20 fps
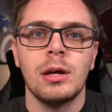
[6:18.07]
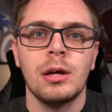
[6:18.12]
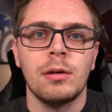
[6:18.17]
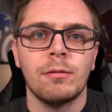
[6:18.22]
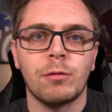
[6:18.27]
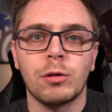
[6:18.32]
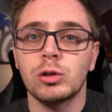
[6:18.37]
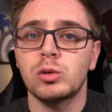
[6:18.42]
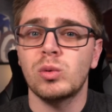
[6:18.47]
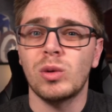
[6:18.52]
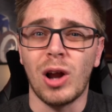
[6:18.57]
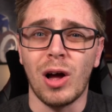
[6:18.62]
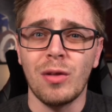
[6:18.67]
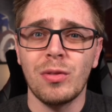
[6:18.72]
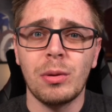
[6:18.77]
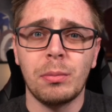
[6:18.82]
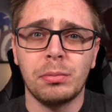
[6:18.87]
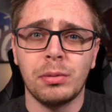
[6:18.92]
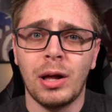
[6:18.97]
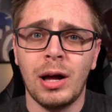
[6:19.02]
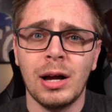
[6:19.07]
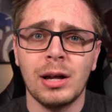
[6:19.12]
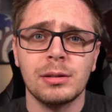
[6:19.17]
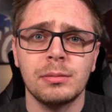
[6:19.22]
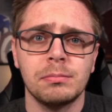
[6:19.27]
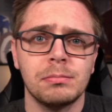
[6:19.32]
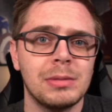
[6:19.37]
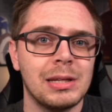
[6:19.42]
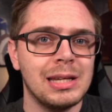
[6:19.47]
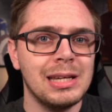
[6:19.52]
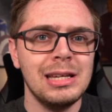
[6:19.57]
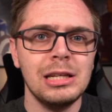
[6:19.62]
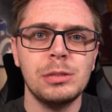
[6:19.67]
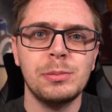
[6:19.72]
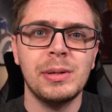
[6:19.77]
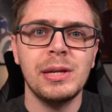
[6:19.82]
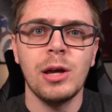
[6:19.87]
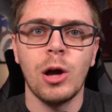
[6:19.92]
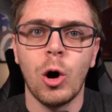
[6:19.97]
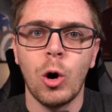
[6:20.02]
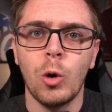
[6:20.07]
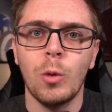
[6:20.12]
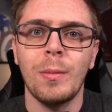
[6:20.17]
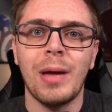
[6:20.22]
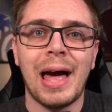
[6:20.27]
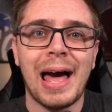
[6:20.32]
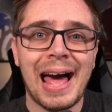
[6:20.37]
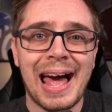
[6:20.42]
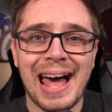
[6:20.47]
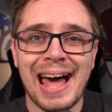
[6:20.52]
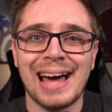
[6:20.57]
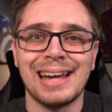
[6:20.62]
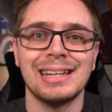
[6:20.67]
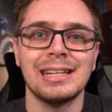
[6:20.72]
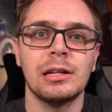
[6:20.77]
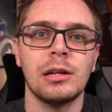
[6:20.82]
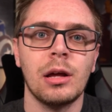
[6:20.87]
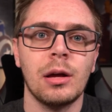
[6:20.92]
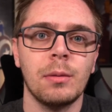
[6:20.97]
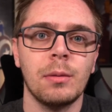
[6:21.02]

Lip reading: First one on the block, ESP Home added